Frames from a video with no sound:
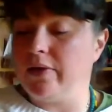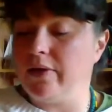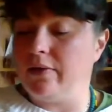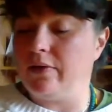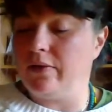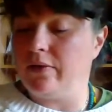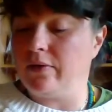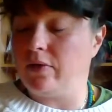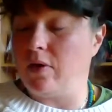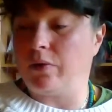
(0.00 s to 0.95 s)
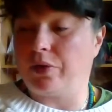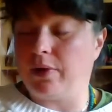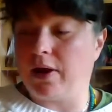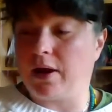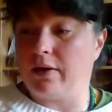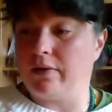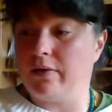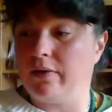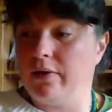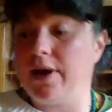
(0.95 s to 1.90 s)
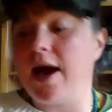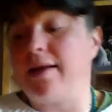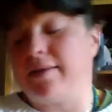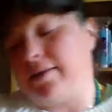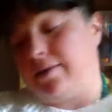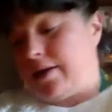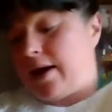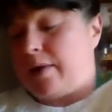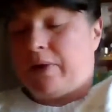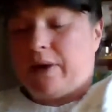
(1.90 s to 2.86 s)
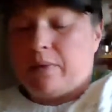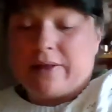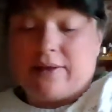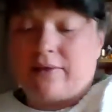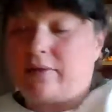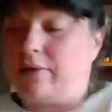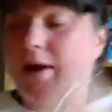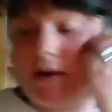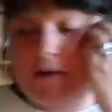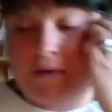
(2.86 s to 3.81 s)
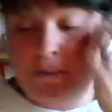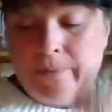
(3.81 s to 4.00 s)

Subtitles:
these, oh, 3 cards. Yes, we want these 3 cards.